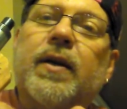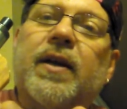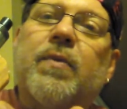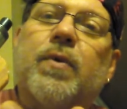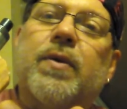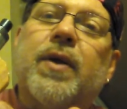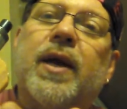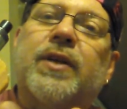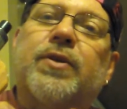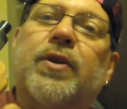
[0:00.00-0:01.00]
get one of the
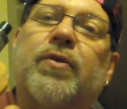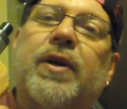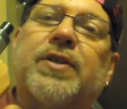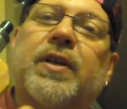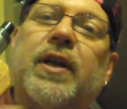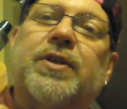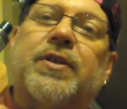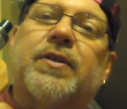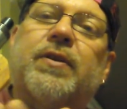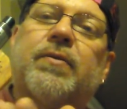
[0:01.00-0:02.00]
Hazel and Grace
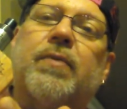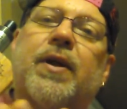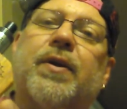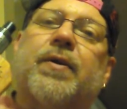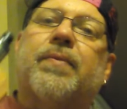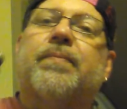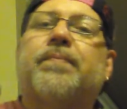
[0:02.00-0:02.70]
collections right here.